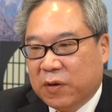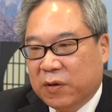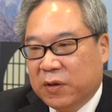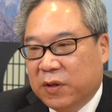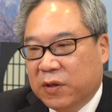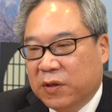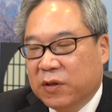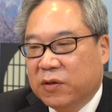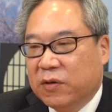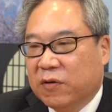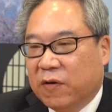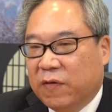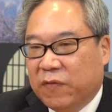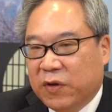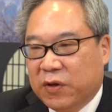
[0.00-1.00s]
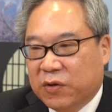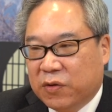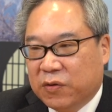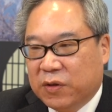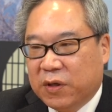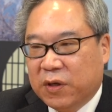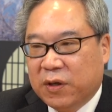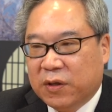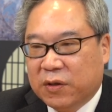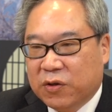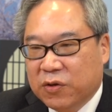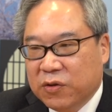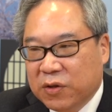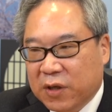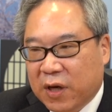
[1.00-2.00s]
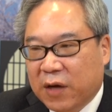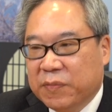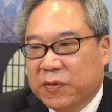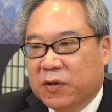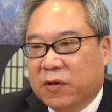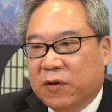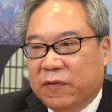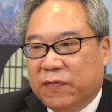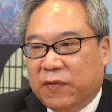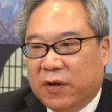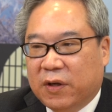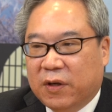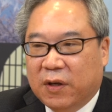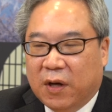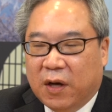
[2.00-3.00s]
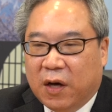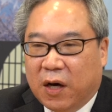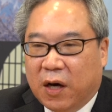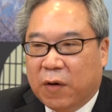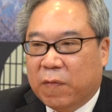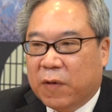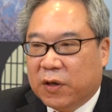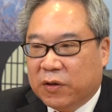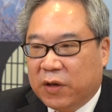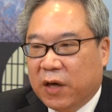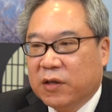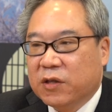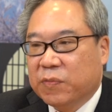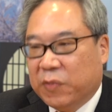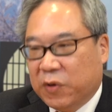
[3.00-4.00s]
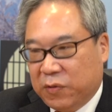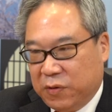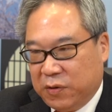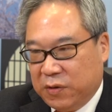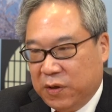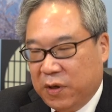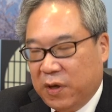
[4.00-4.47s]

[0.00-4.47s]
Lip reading: the international convention, there are 2 types of World Expos.